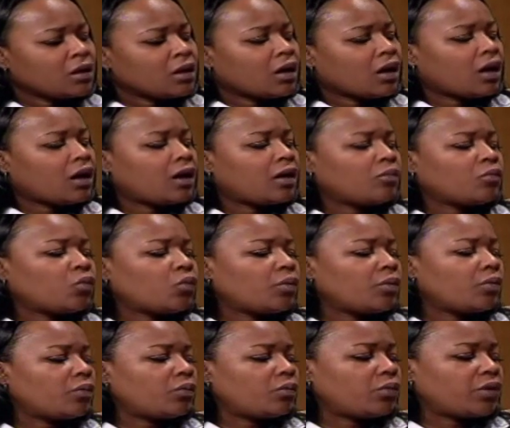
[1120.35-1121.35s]
Um,
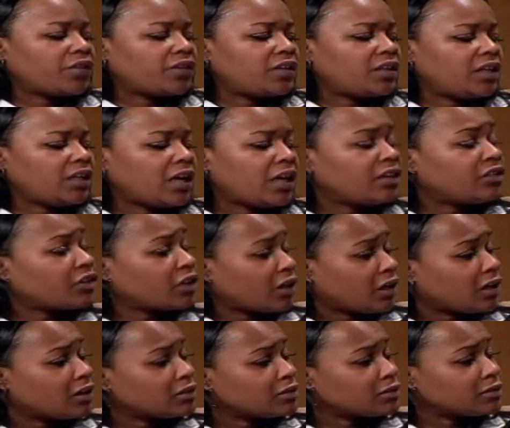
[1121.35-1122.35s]
with
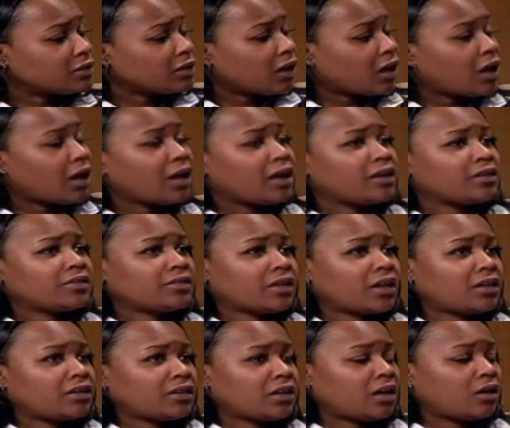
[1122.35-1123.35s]
DHS, I
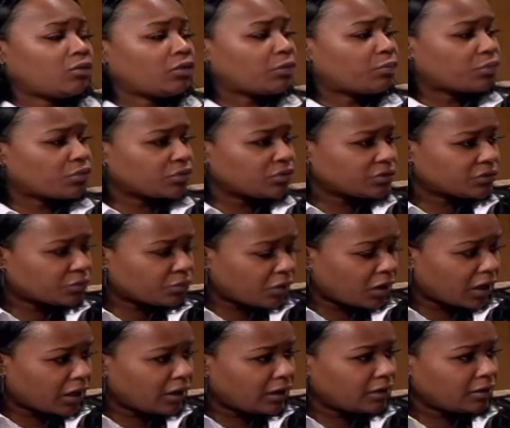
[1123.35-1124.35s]
sat down with Bruce
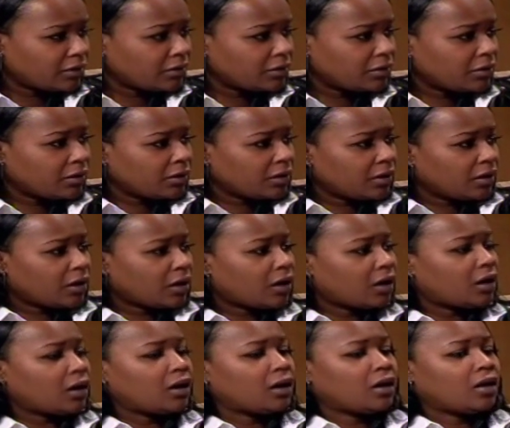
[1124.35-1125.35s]
Wright,
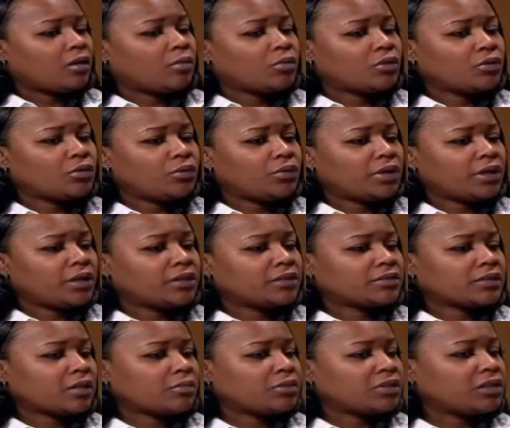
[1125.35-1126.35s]
um, who is,
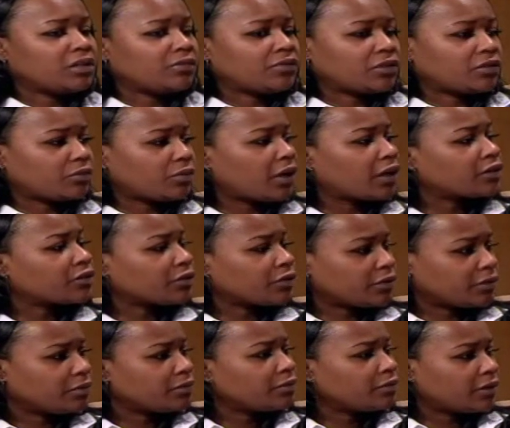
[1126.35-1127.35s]
I believe, a
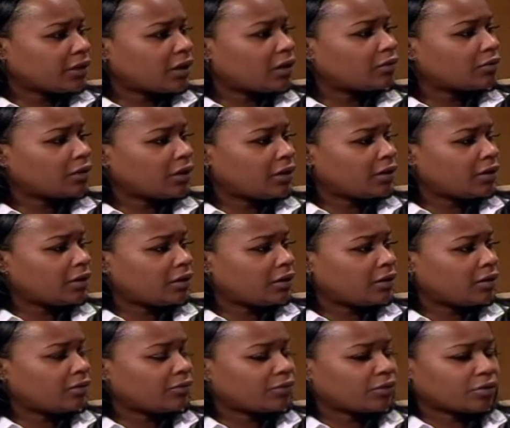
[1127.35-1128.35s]
director down
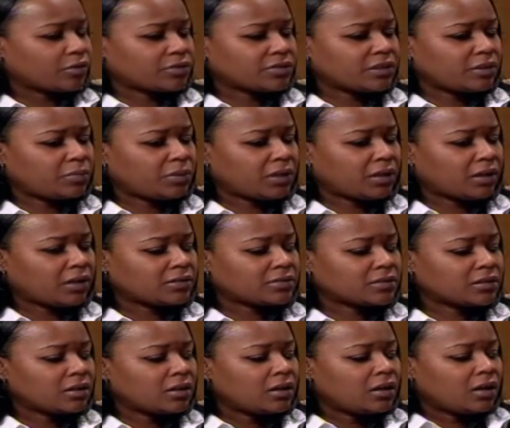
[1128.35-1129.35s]
uh, for CPS.
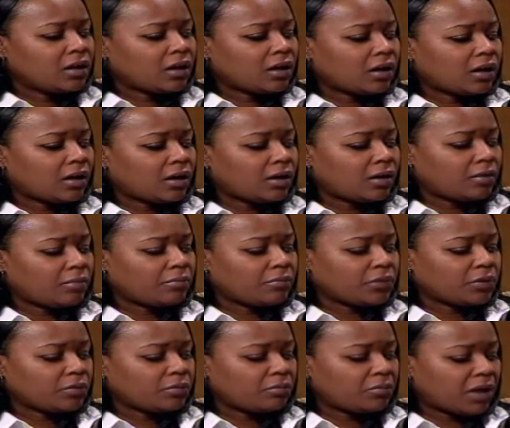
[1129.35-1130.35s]
Um,
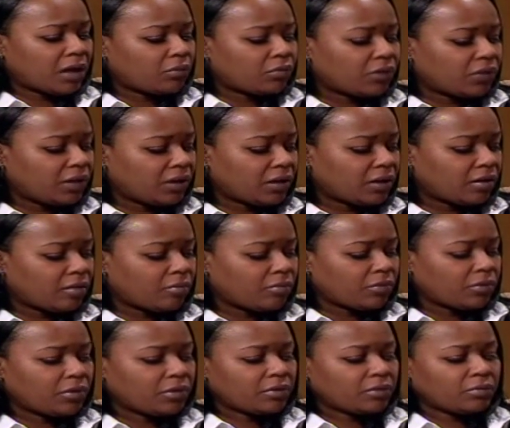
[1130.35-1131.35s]
met with him,
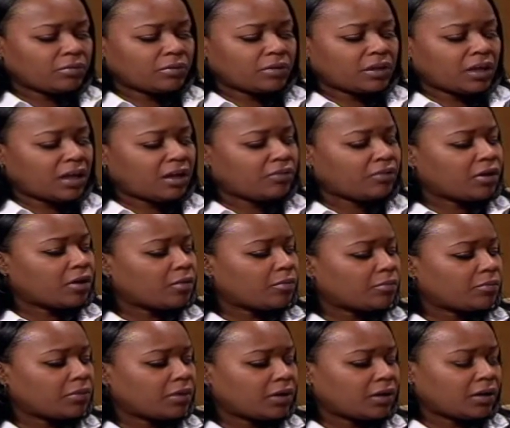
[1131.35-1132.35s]
gave
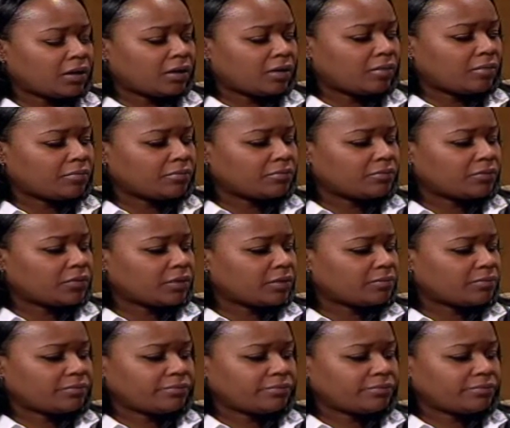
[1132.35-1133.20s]
him um, a